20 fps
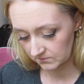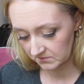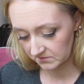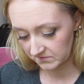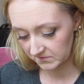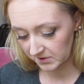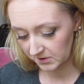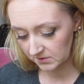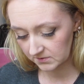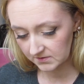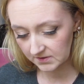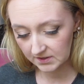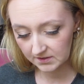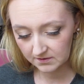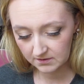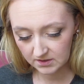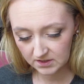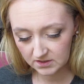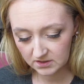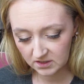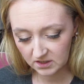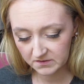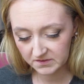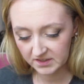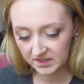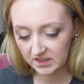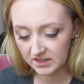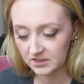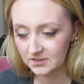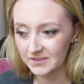First, let's clean off
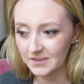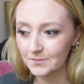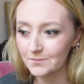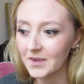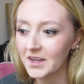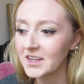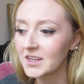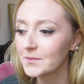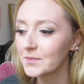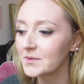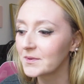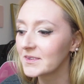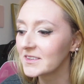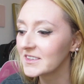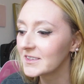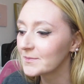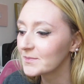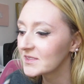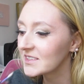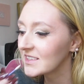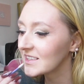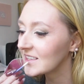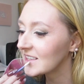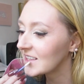the extra makeup on my lips.